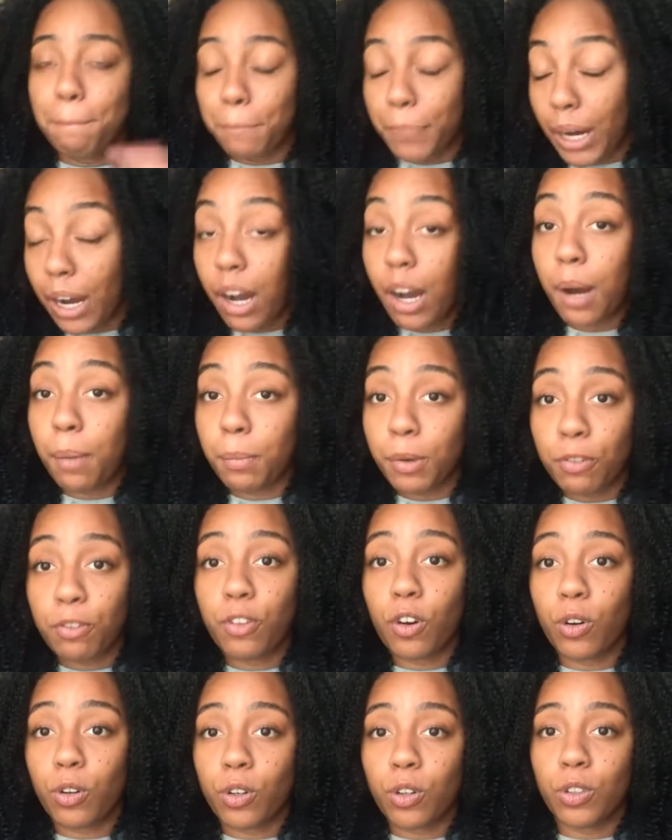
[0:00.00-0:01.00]
bomb
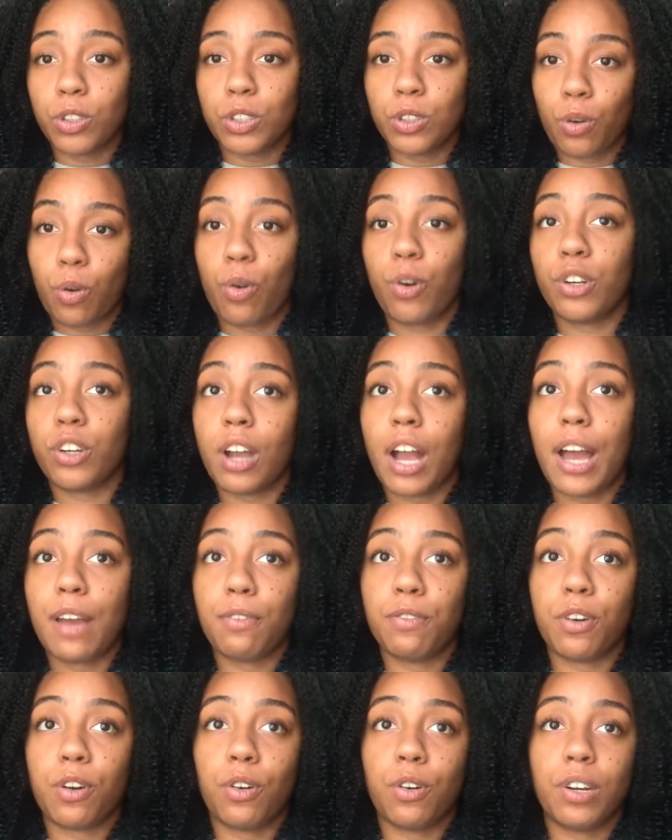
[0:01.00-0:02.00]
photos on your
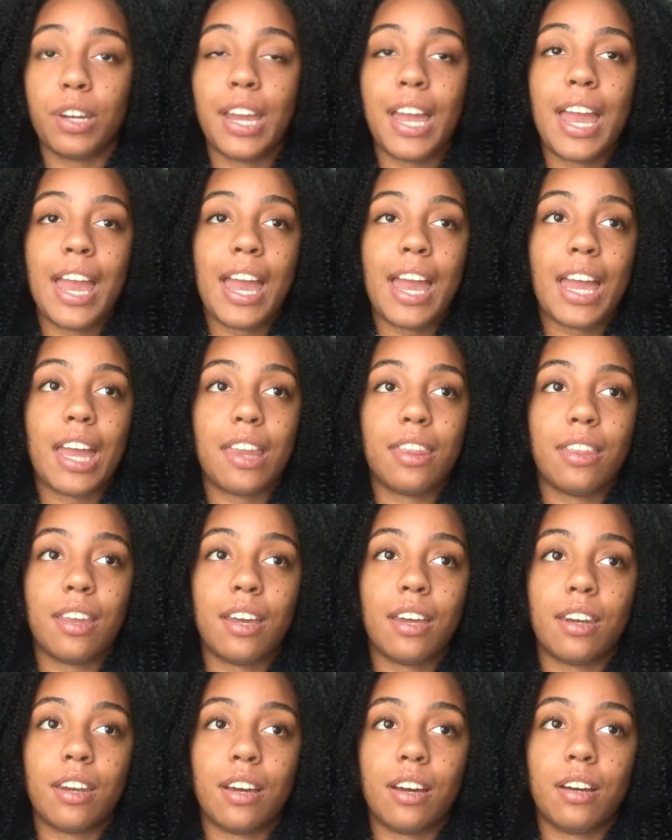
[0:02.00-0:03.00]
iPhone. And
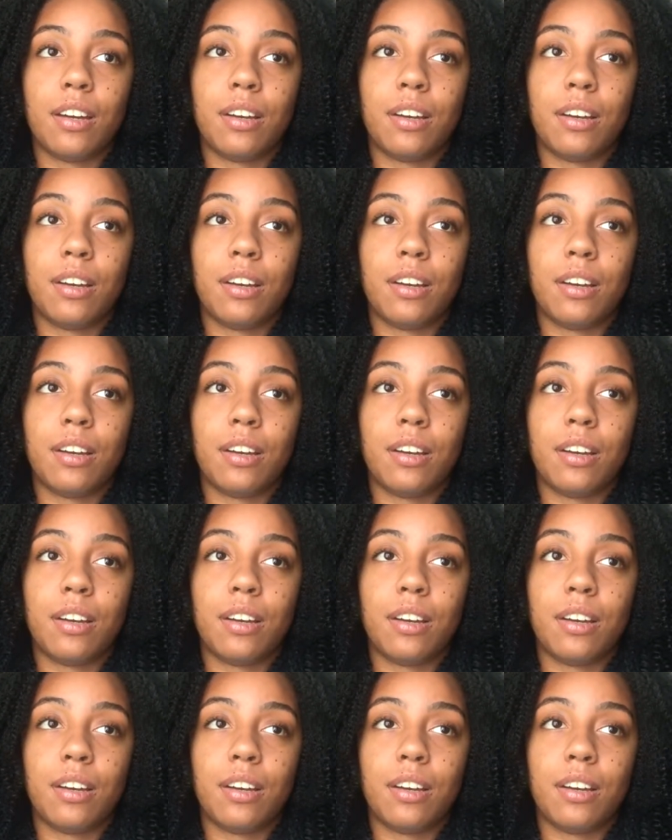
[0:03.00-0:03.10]
then